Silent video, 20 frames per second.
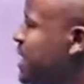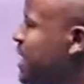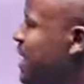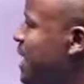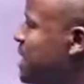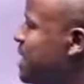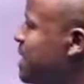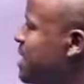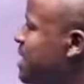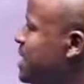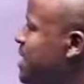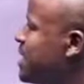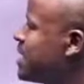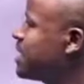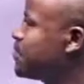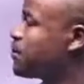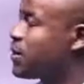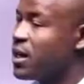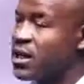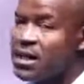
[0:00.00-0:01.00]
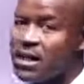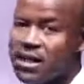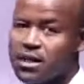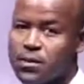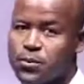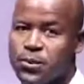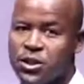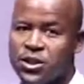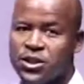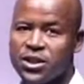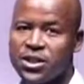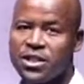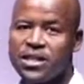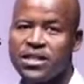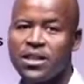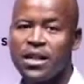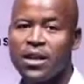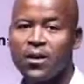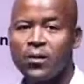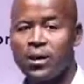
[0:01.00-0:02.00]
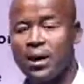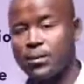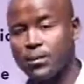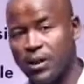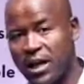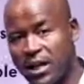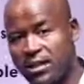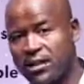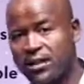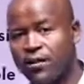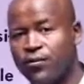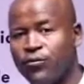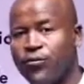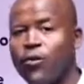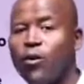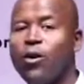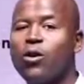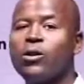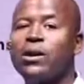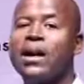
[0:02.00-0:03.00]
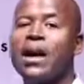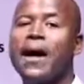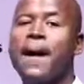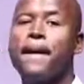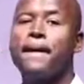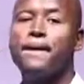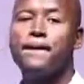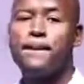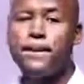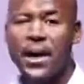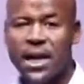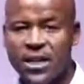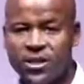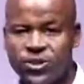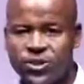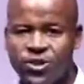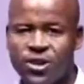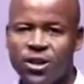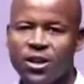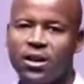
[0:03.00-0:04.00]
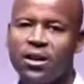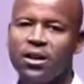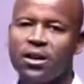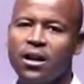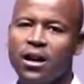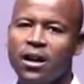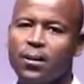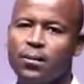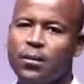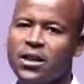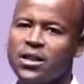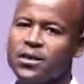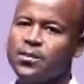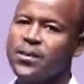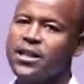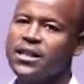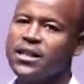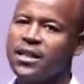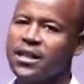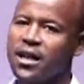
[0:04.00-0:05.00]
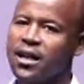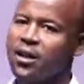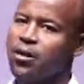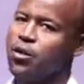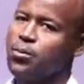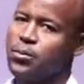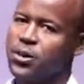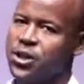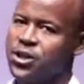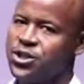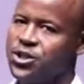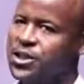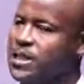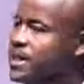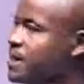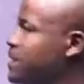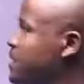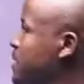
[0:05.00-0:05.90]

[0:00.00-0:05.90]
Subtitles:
Under these algebraic expressions we applied the 4 basic mathematical operations.